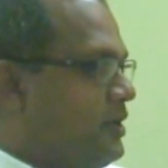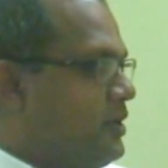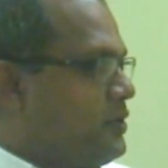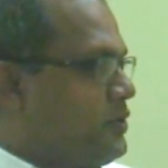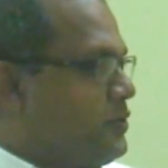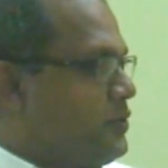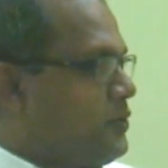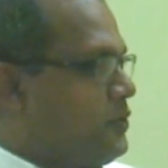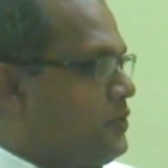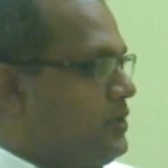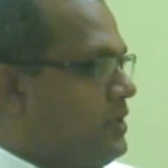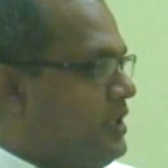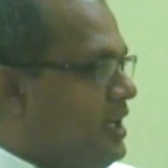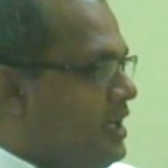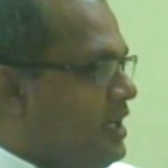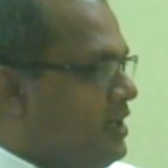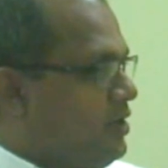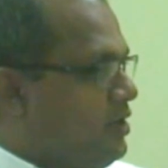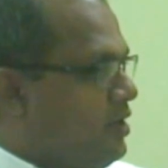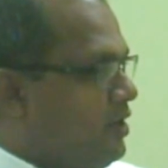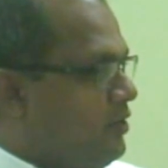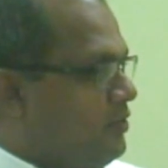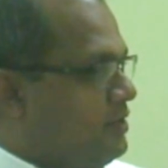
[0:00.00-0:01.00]
to the end
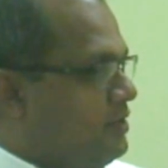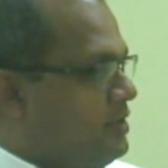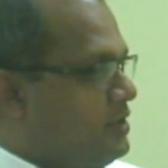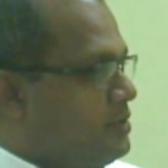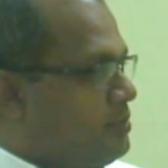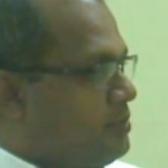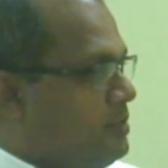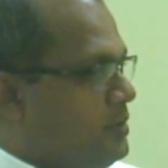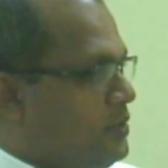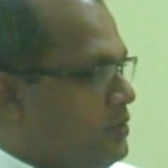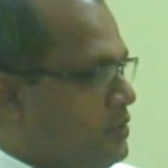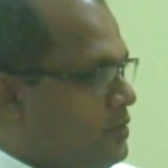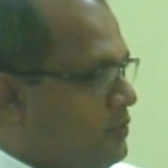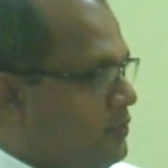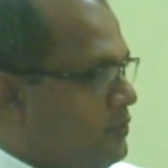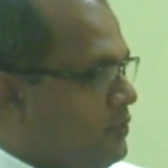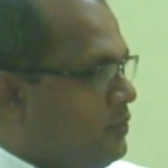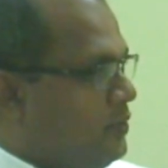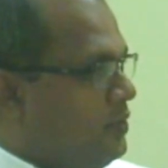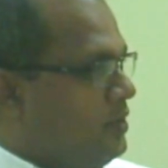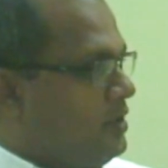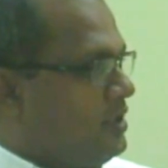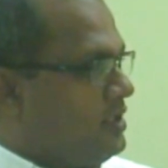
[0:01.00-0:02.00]
of this
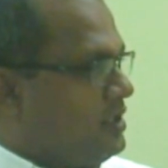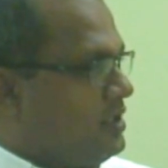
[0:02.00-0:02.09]
beautiful